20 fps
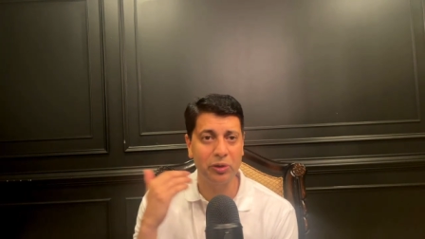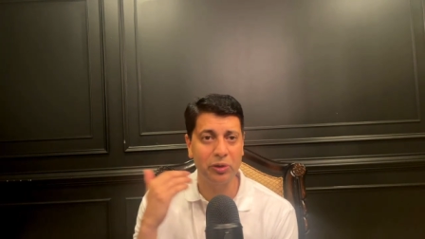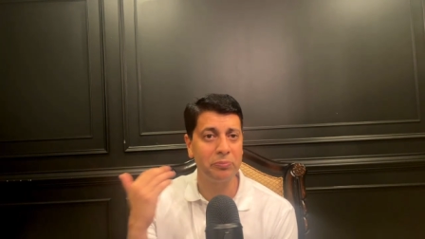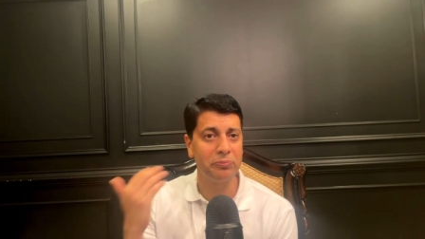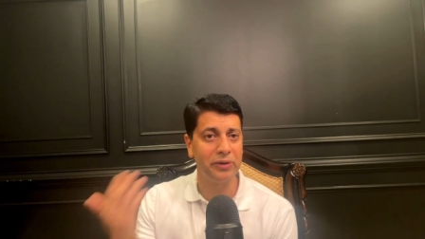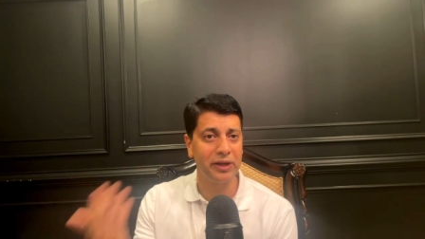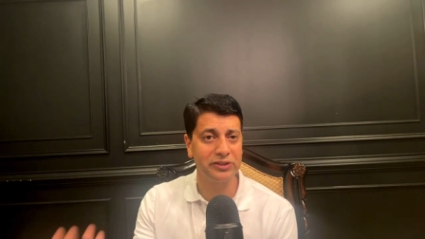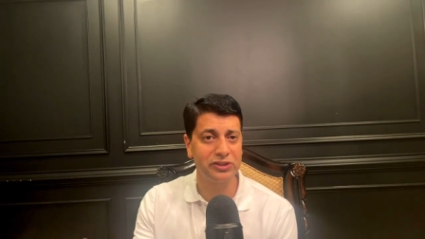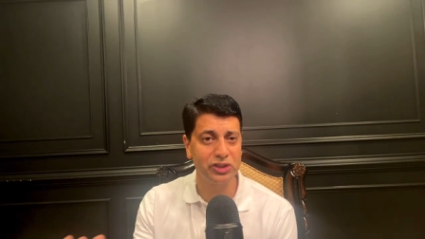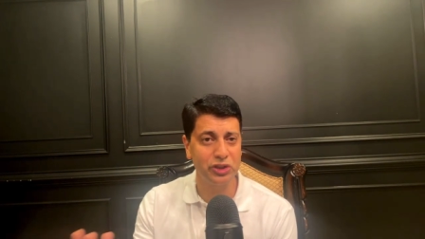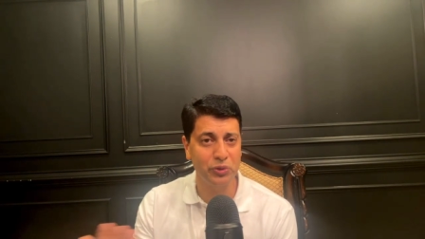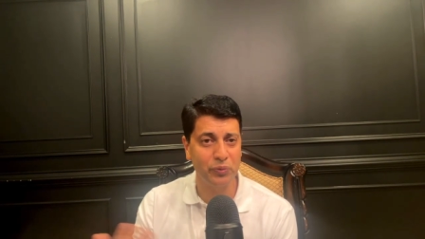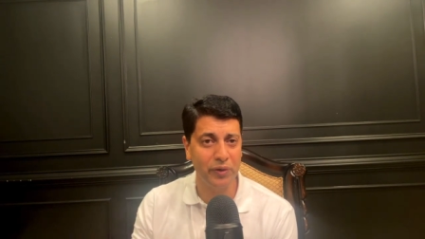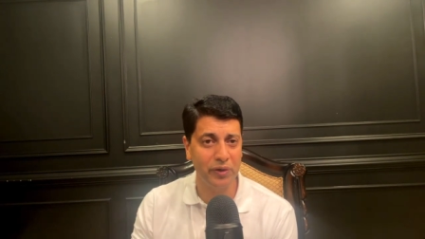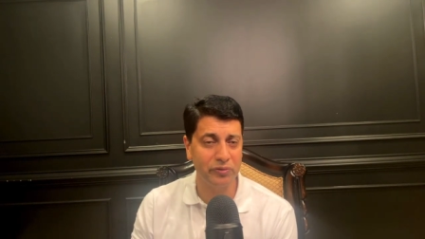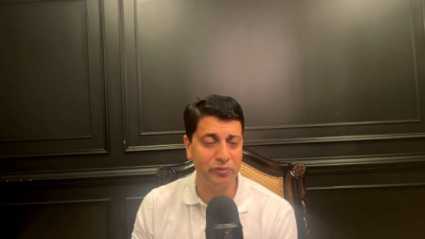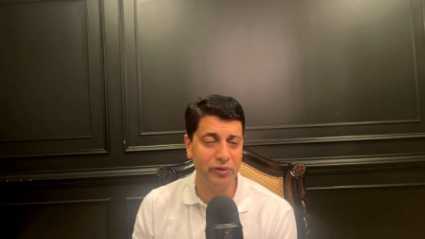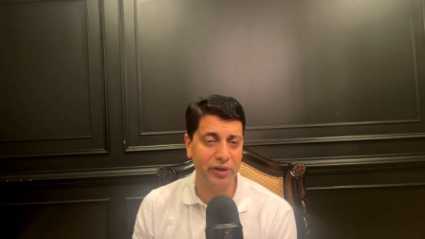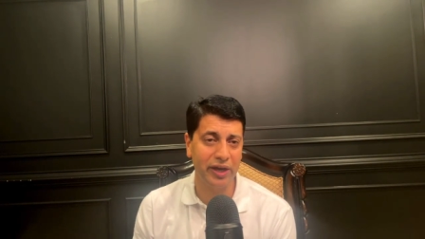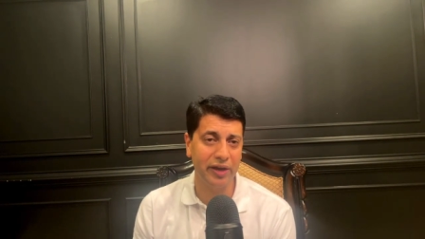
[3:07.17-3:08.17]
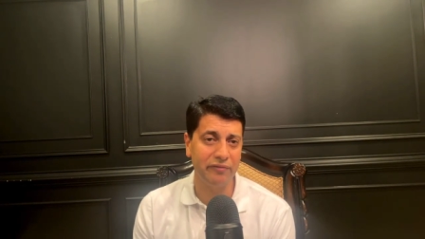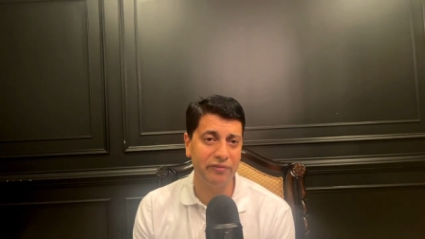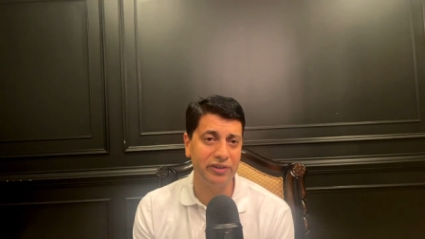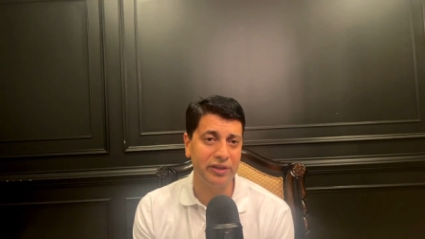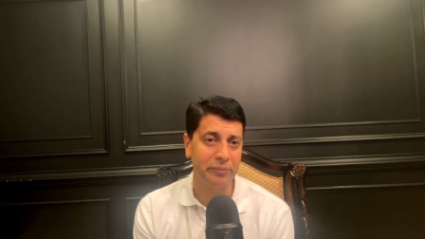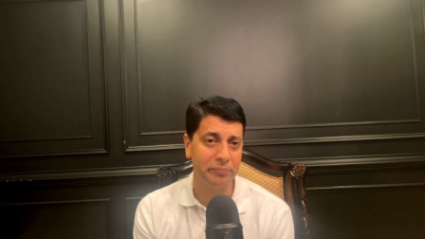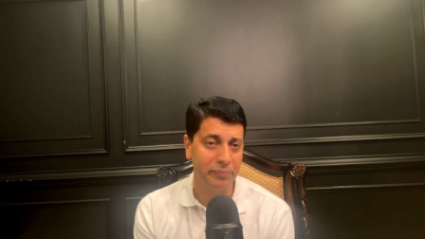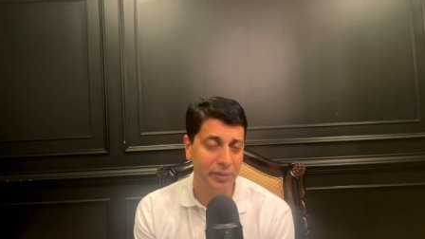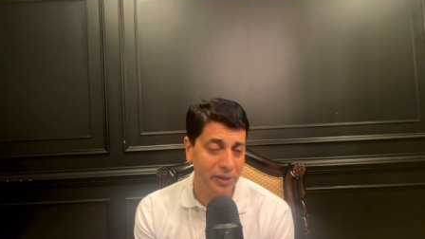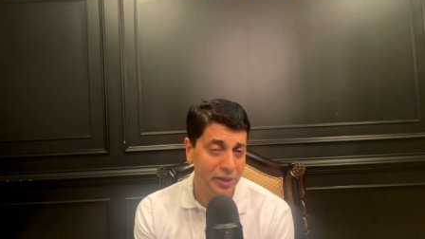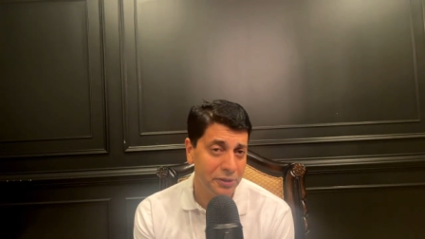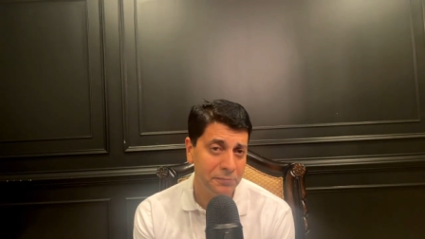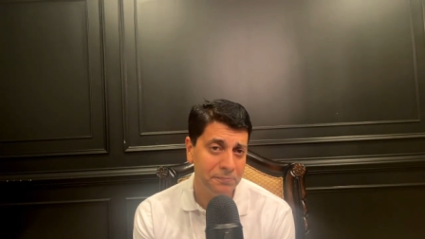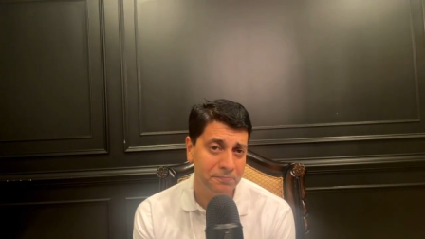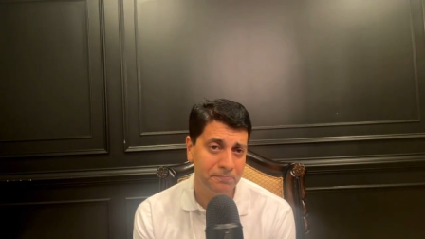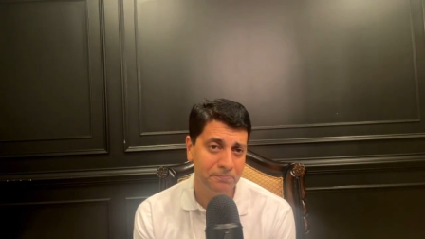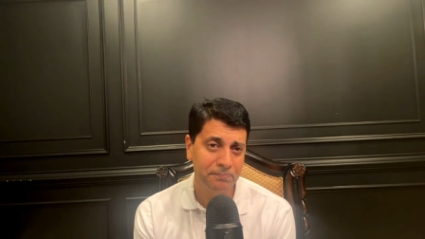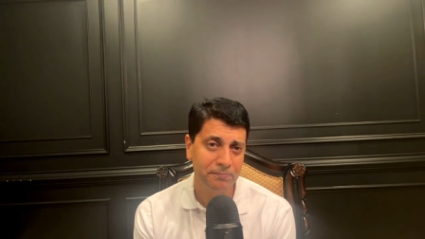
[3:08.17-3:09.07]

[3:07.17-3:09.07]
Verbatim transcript: of breaths you want to have in a minute,